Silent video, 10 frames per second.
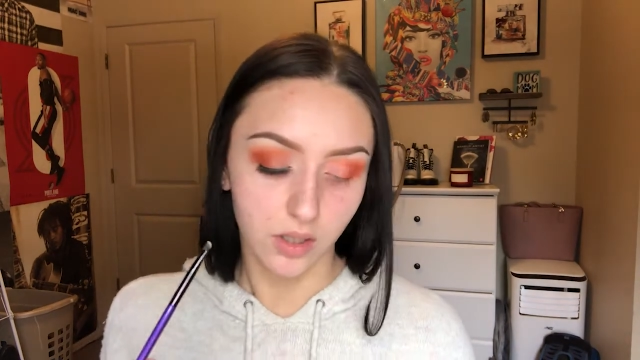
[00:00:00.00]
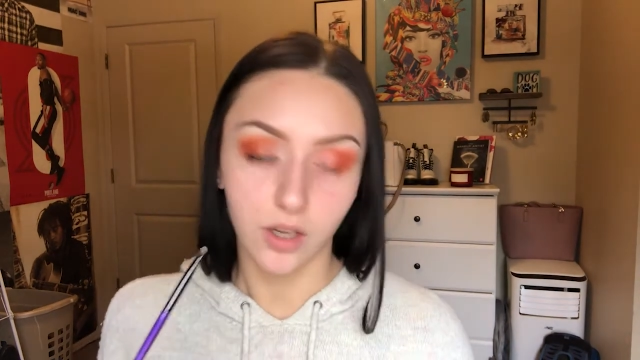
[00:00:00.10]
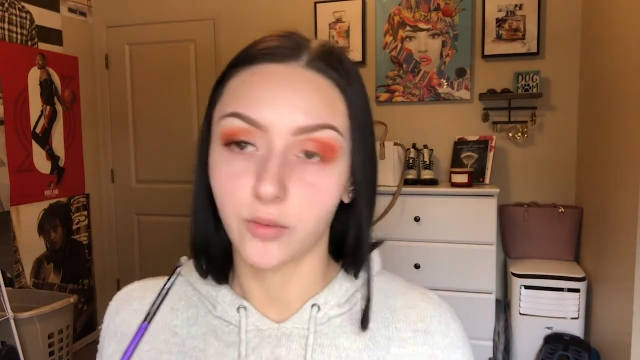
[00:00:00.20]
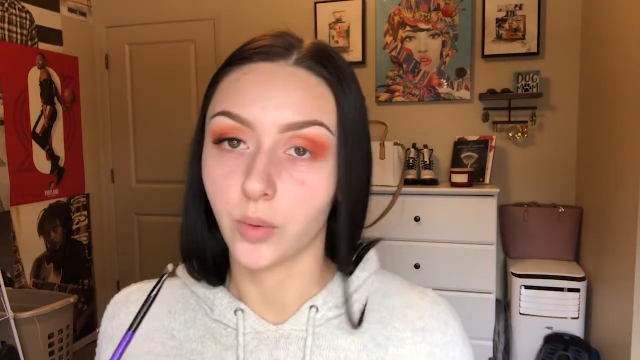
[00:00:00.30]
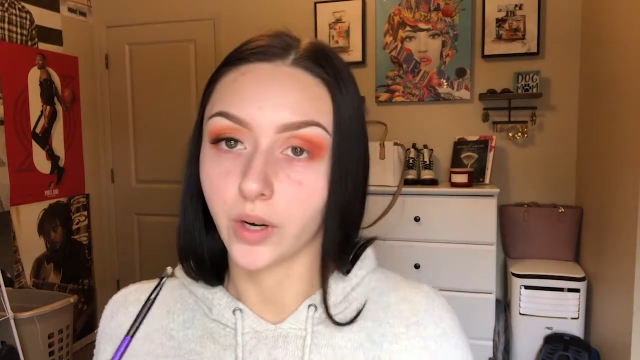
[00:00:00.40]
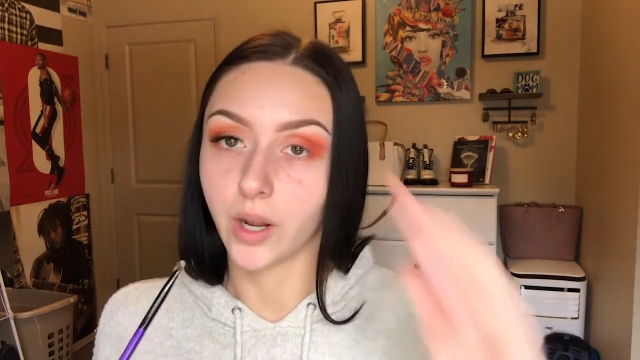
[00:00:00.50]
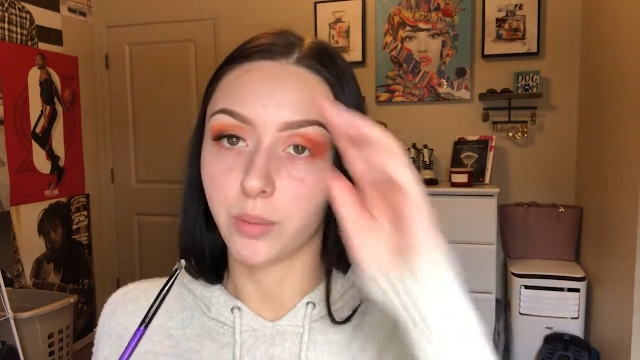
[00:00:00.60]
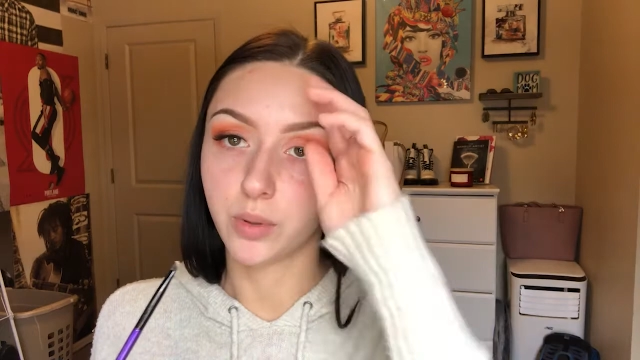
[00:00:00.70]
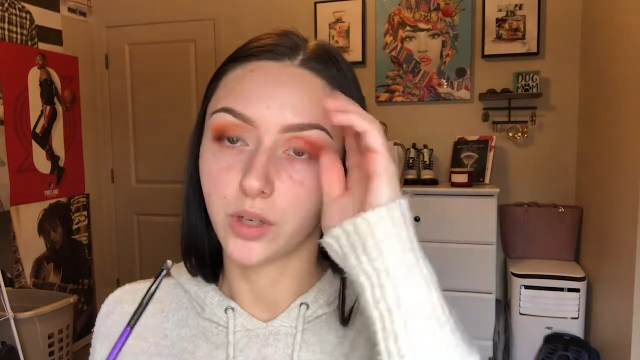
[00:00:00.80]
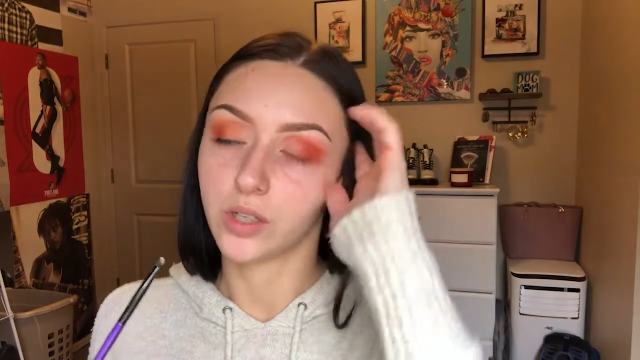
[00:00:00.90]
of where I
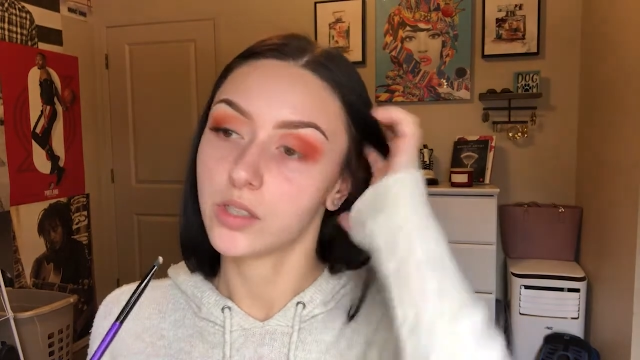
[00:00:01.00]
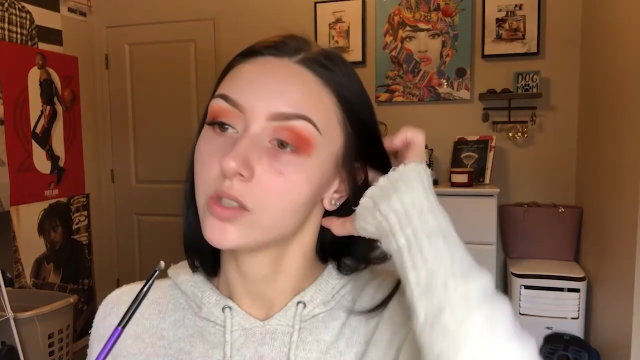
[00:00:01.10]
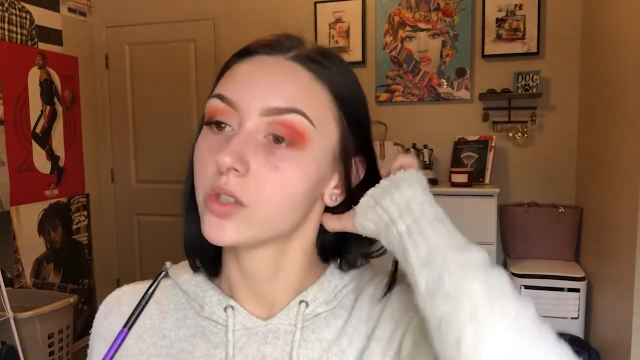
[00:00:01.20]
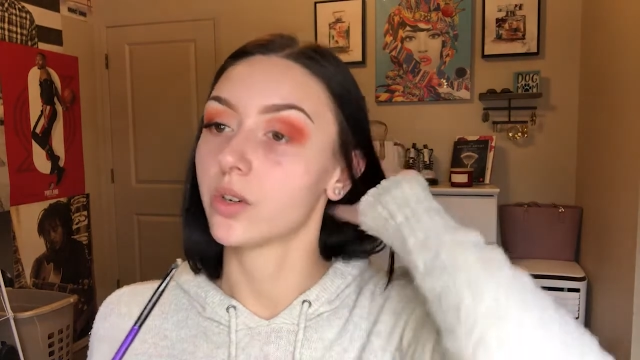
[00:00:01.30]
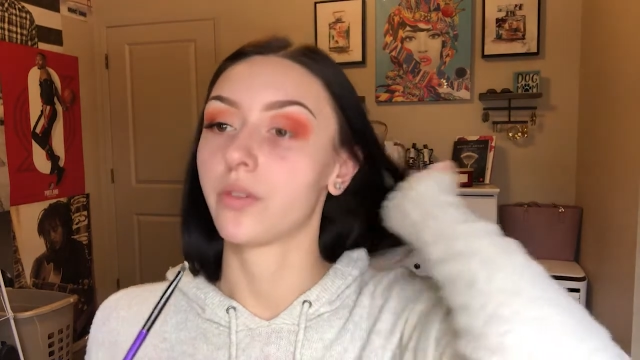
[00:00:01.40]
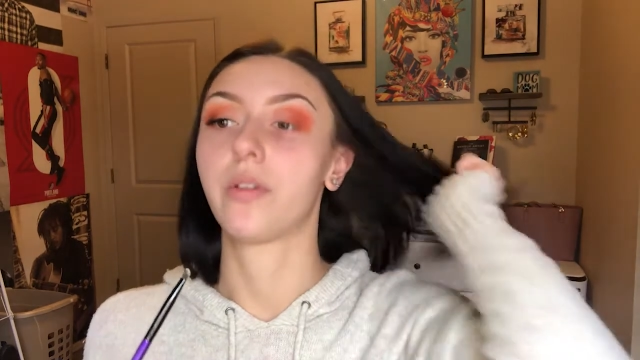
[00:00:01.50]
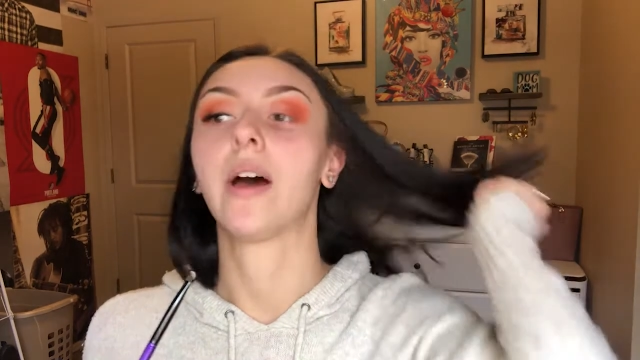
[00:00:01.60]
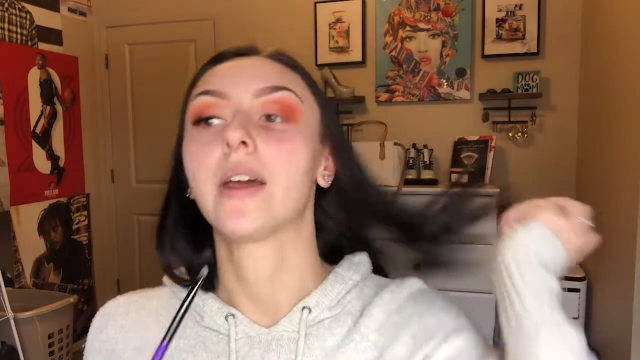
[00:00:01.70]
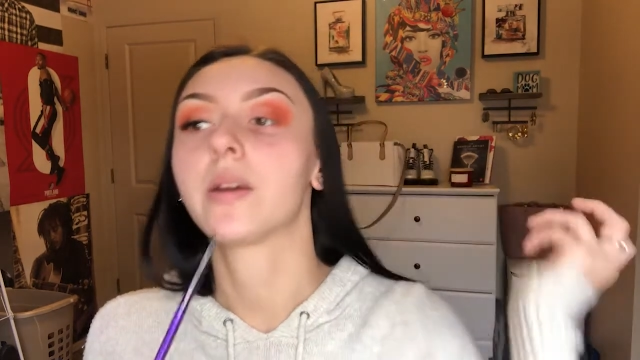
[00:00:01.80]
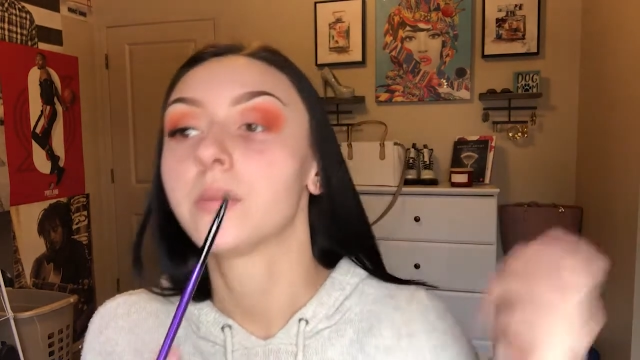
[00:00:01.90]
put
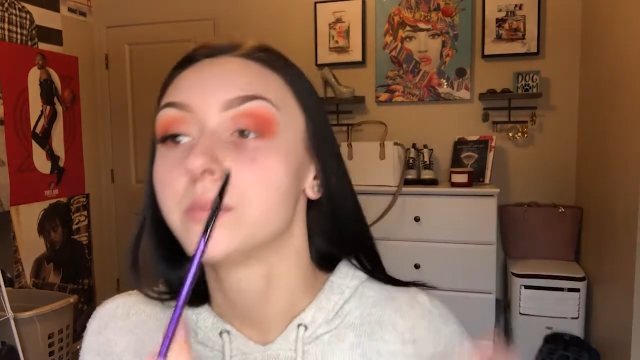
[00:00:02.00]
Certified.